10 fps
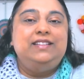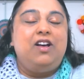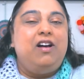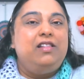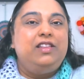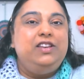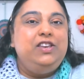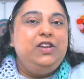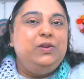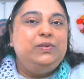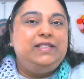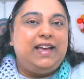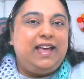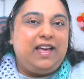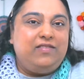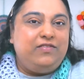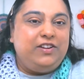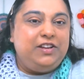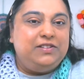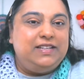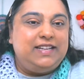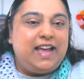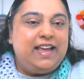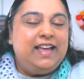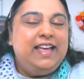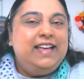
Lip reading: is all the news I have for you today.